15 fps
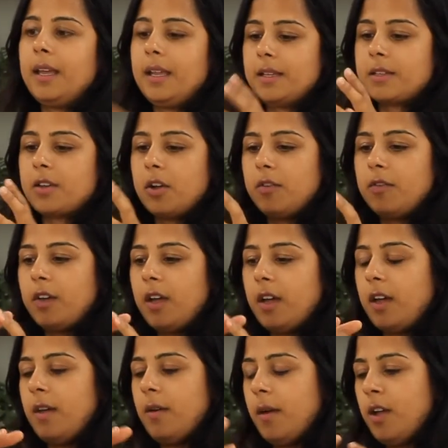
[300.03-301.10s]
it's kind of
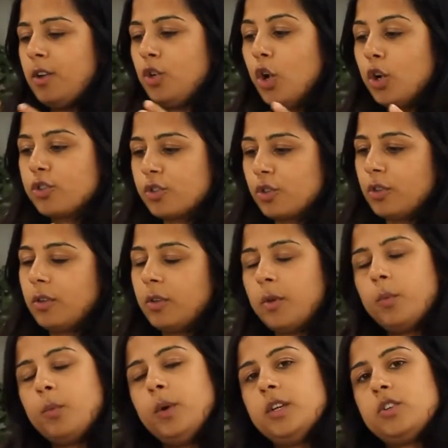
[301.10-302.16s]
a
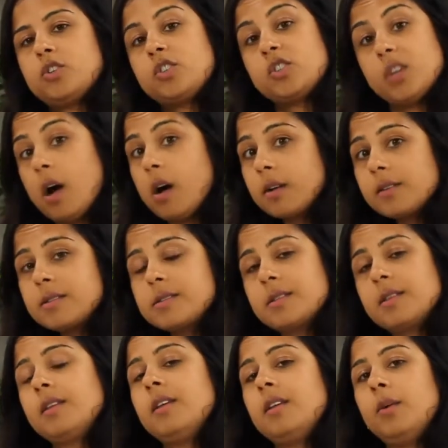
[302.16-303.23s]
nozzle which
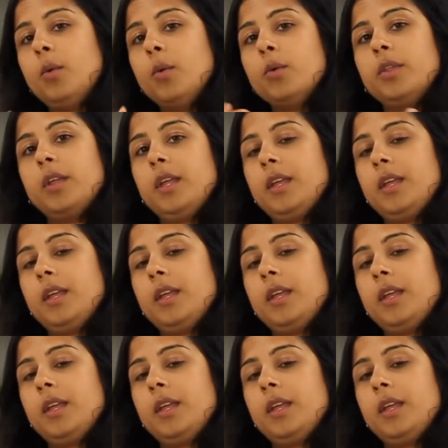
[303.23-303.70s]
sucks all